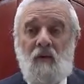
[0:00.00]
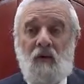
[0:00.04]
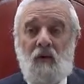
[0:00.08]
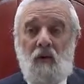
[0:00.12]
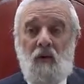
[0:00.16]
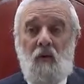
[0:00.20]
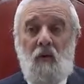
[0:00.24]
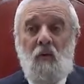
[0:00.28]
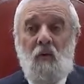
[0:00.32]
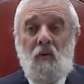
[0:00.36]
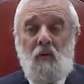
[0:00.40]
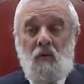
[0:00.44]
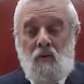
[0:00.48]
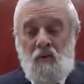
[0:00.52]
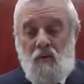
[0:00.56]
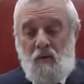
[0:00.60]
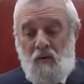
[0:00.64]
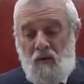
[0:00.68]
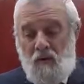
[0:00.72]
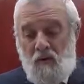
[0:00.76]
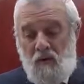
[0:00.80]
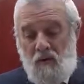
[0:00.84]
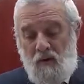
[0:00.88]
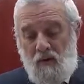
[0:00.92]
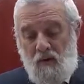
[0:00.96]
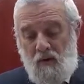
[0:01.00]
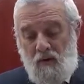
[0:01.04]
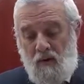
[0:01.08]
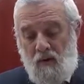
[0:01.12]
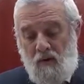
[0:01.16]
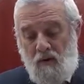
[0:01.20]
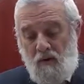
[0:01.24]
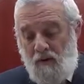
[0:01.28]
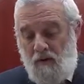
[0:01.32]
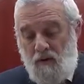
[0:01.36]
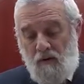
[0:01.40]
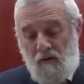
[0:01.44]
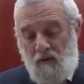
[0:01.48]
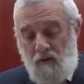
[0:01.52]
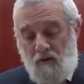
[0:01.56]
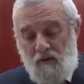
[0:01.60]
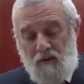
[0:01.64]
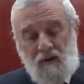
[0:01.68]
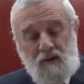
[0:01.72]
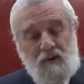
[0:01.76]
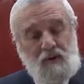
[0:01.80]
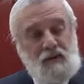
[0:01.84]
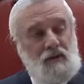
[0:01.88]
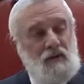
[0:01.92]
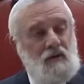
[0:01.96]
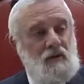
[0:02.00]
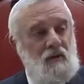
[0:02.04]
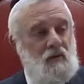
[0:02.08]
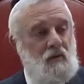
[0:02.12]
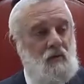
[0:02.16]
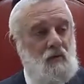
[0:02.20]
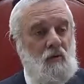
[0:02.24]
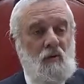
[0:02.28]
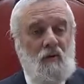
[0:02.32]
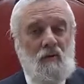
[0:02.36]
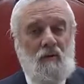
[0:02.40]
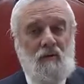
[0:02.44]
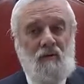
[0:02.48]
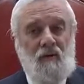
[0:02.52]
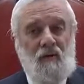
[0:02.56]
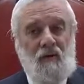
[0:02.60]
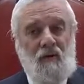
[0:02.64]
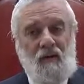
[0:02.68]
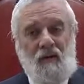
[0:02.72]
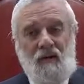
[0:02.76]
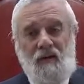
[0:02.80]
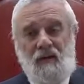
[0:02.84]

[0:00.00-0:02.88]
He knew all along that this is the truth.